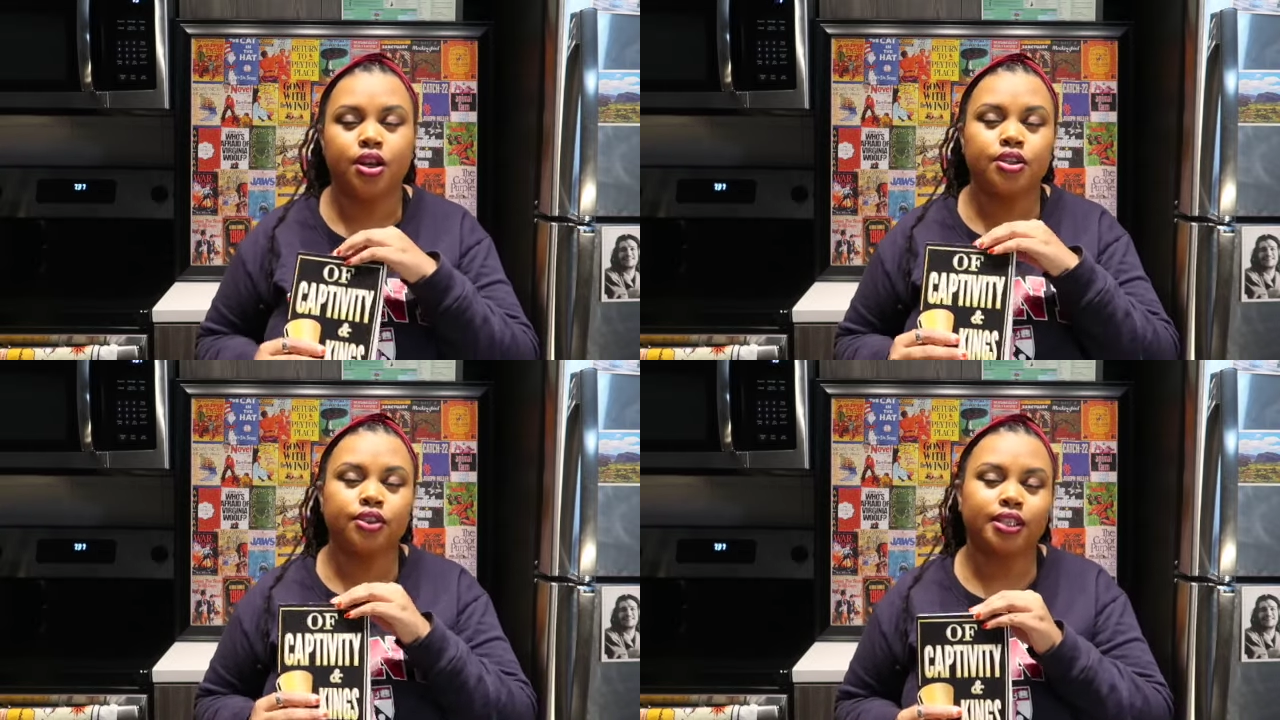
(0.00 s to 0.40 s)

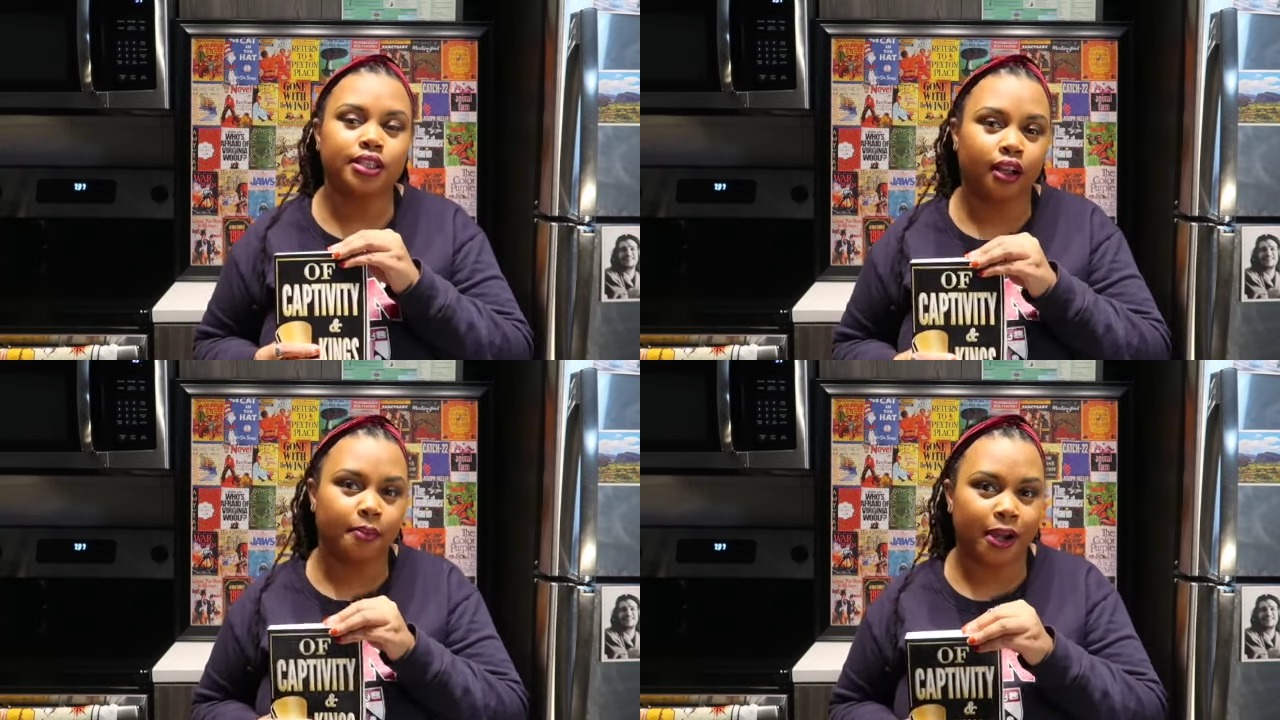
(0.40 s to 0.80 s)
So let's
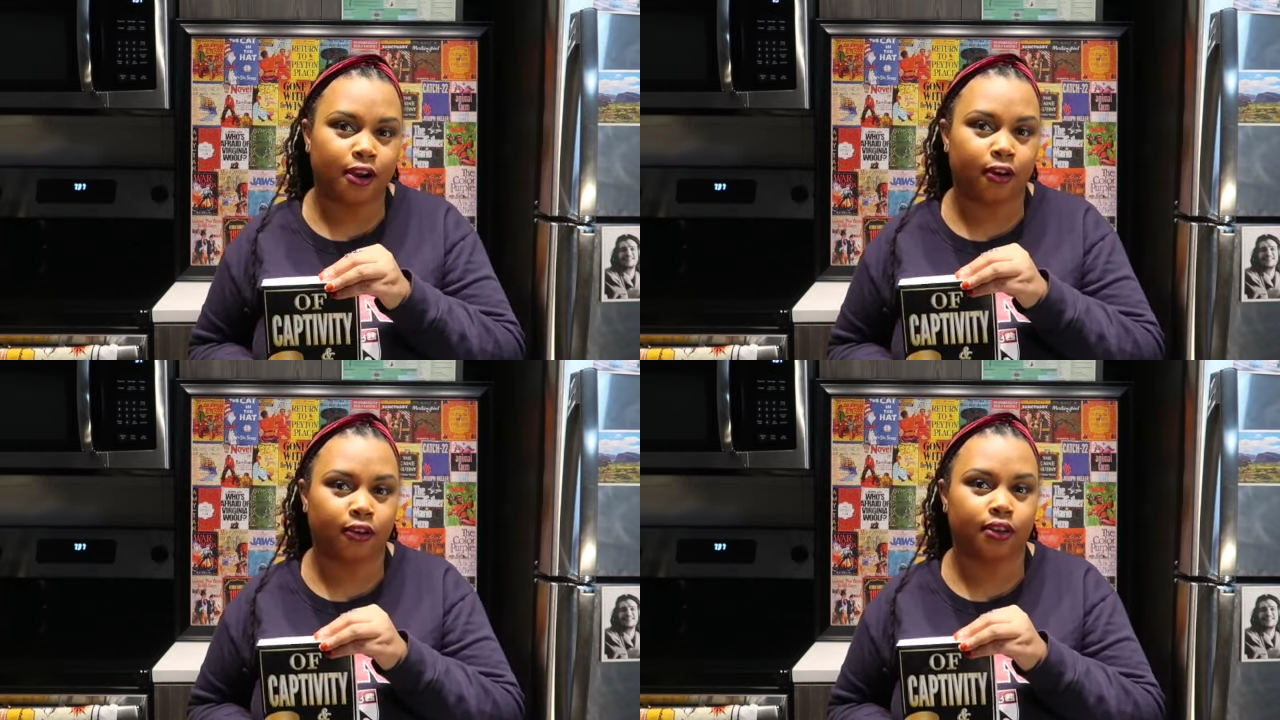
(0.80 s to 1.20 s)
talk
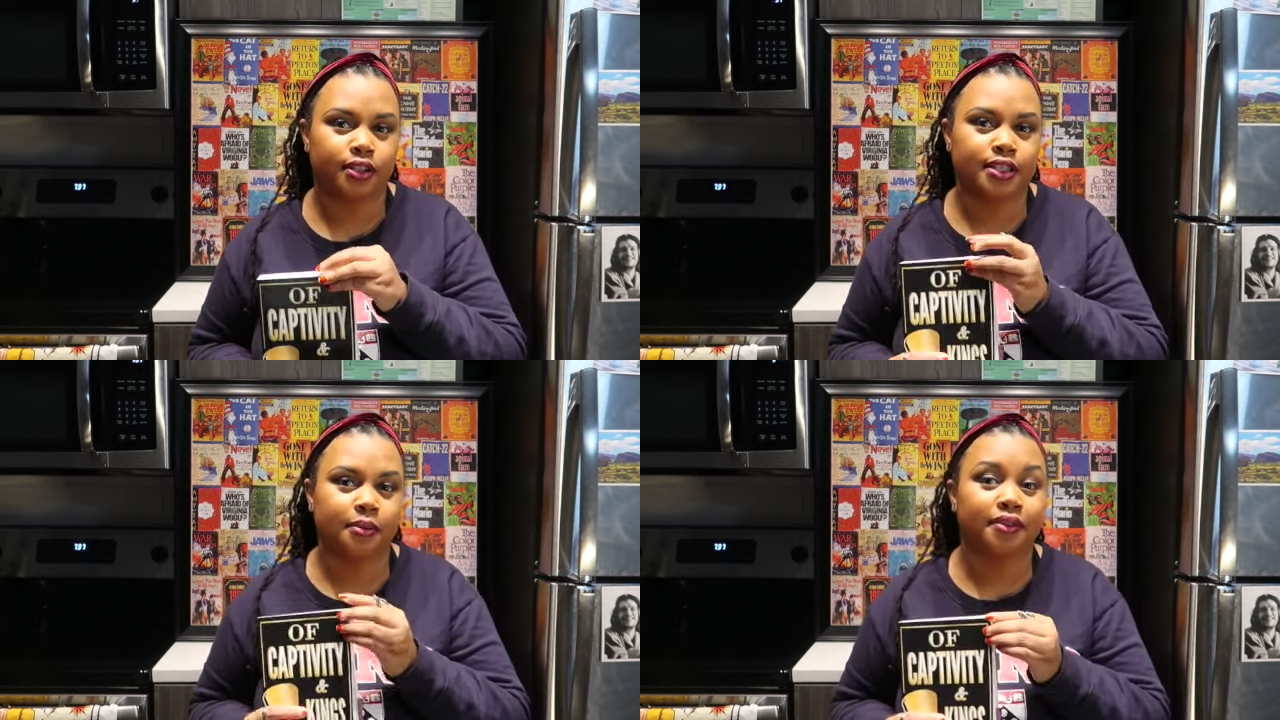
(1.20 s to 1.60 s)
about
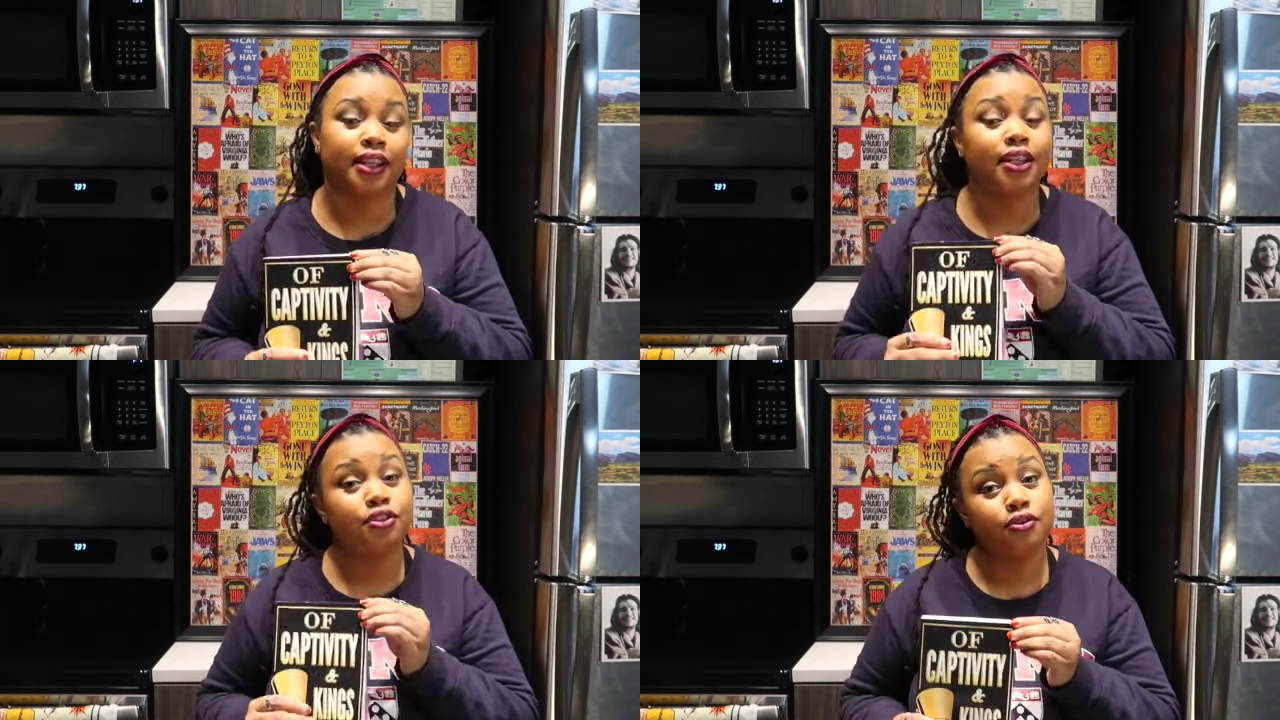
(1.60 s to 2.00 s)
some of
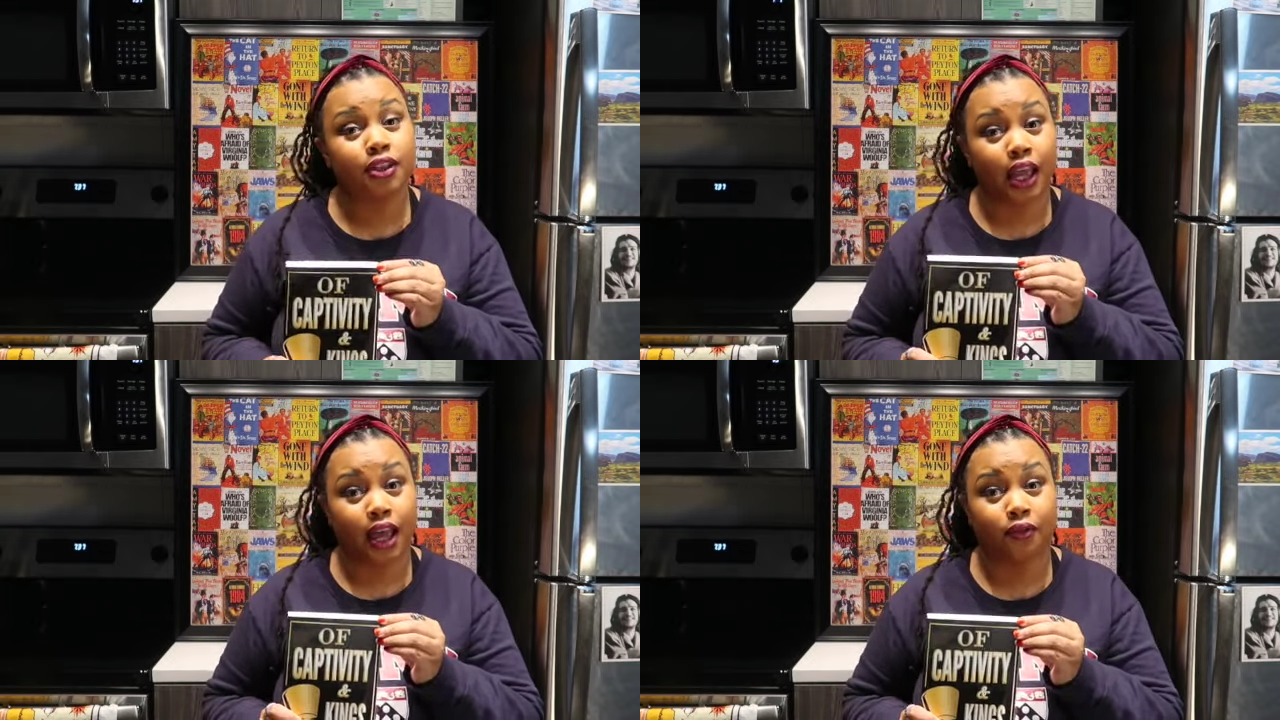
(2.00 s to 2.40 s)
the issues
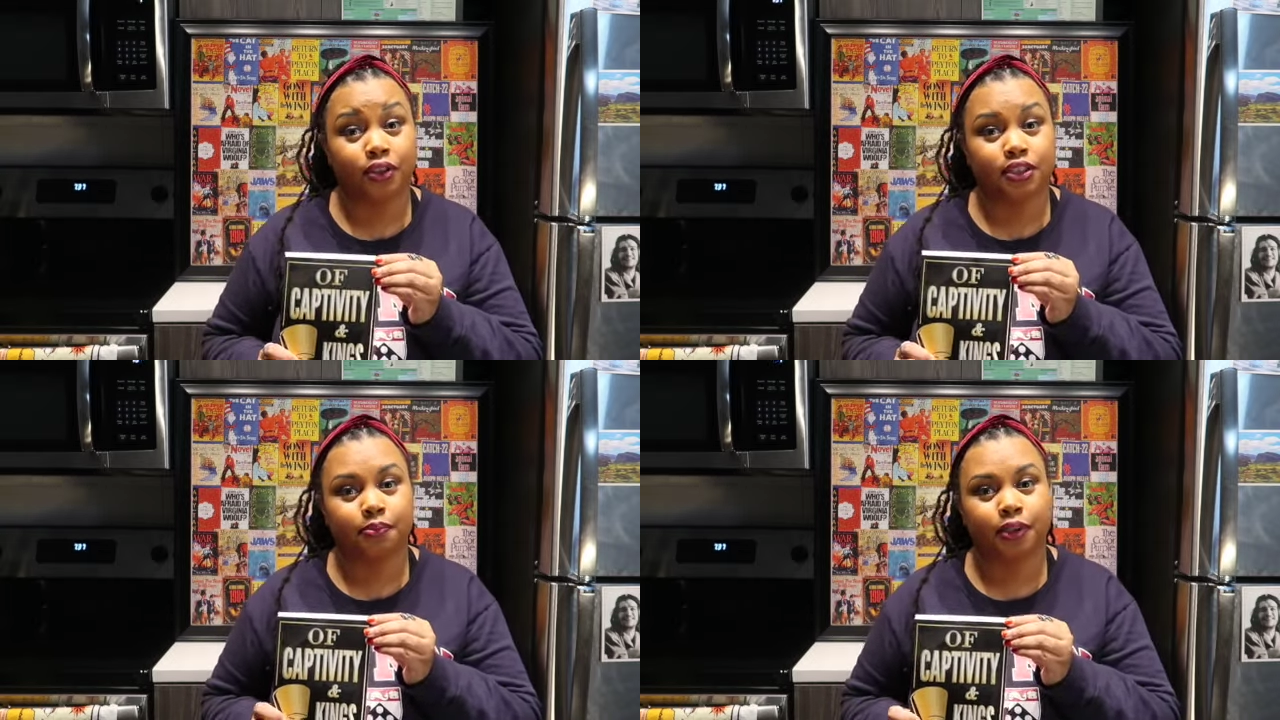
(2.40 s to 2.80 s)
I had with
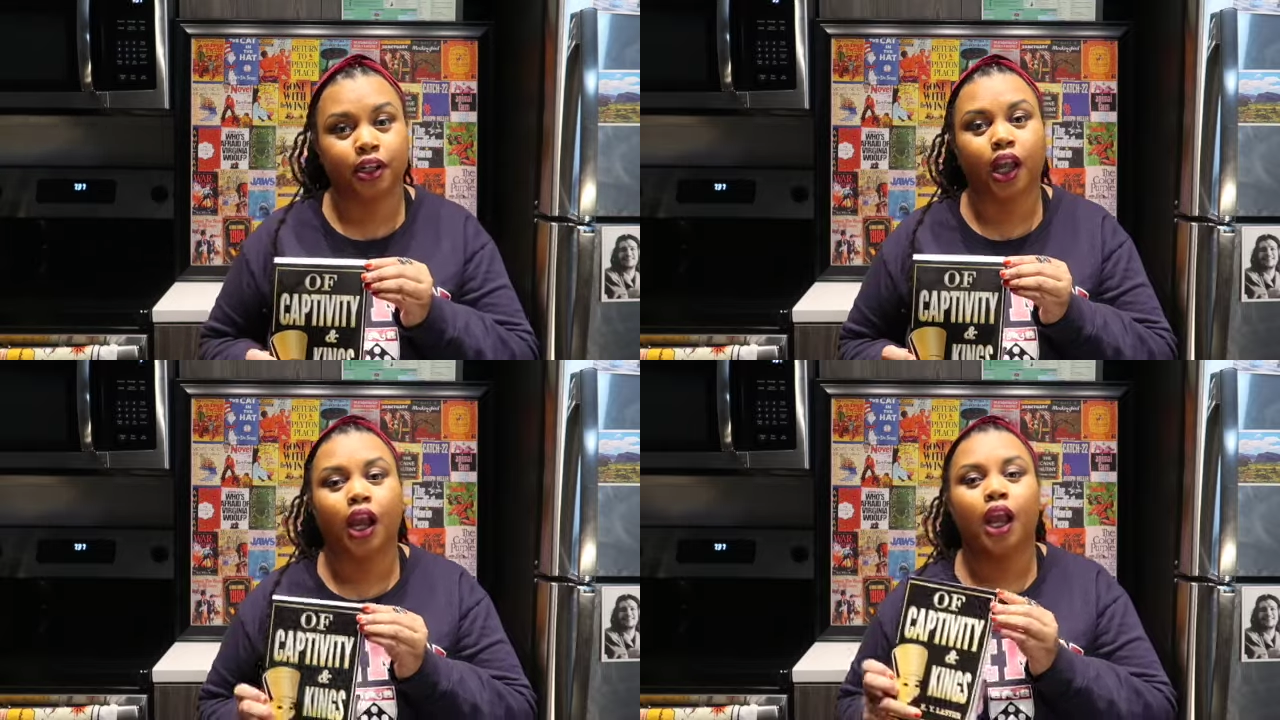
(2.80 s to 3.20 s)
this book.